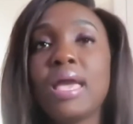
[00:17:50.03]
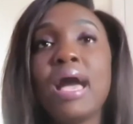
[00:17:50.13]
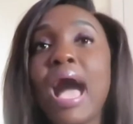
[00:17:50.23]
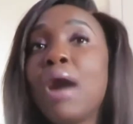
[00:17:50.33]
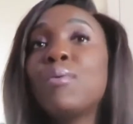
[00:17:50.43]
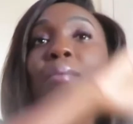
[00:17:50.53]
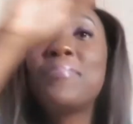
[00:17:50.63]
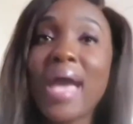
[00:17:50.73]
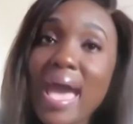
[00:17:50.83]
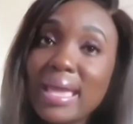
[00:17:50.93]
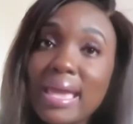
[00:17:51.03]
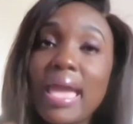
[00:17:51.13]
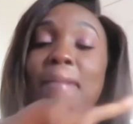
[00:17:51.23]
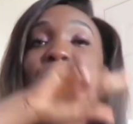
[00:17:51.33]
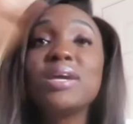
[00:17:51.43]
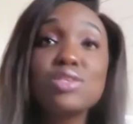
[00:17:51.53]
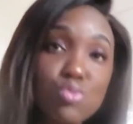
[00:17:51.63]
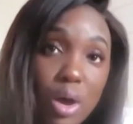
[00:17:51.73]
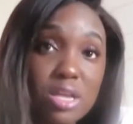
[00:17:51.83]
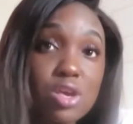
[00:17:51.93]
I went back and binge
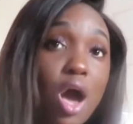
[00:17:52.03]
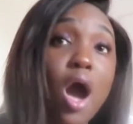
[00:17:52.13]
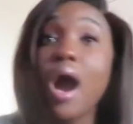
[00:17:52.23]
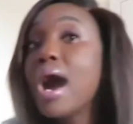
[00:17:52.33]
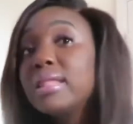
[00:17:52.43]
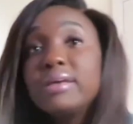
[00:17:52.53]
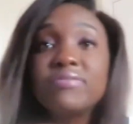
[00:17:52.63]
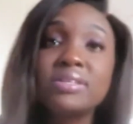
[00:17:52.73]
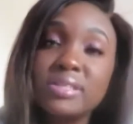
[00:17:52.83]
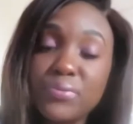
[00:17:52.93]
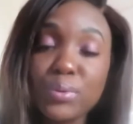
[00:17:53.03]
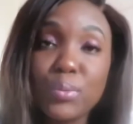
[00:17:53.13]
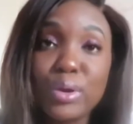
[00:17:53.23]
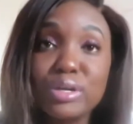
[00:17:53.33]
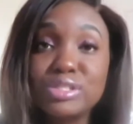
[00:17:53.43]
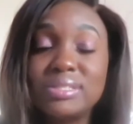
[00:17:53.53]
watched all of the Different World